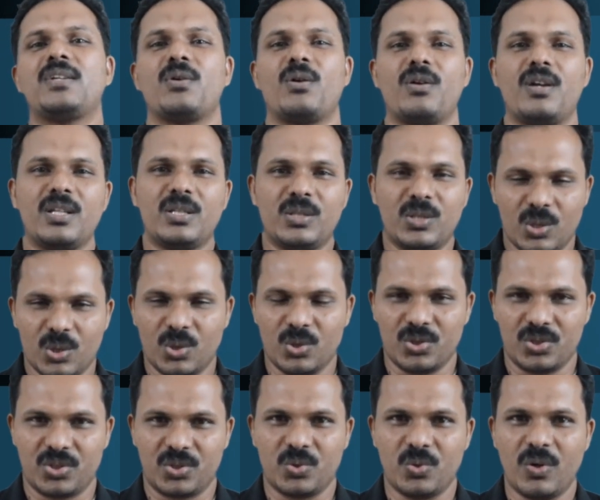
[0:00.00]
only
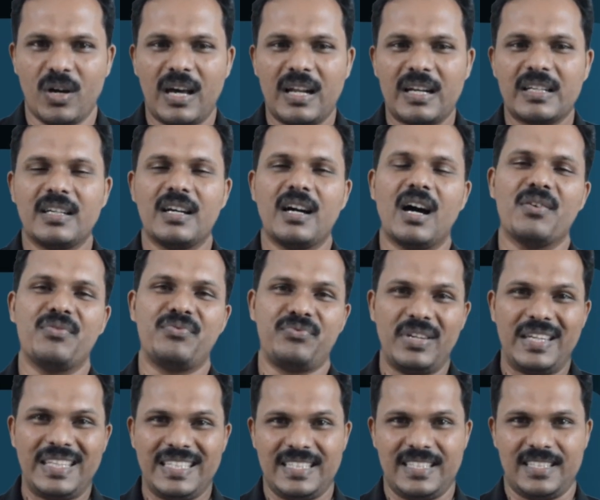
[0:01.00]
those who are
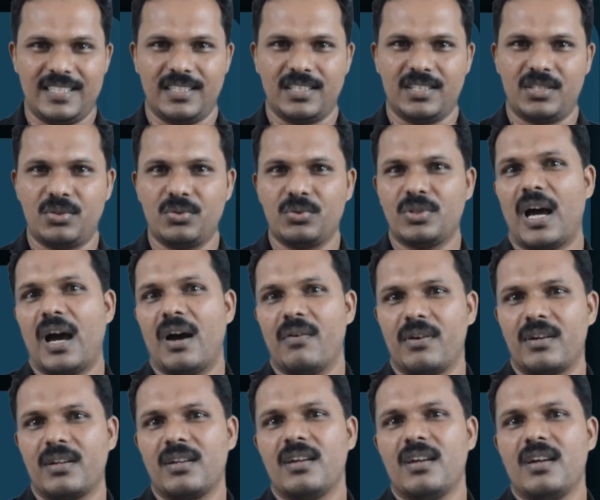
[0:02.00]
fit to
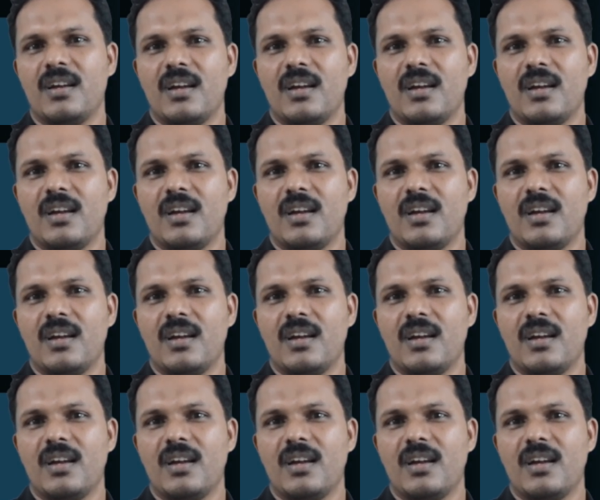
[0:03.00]
our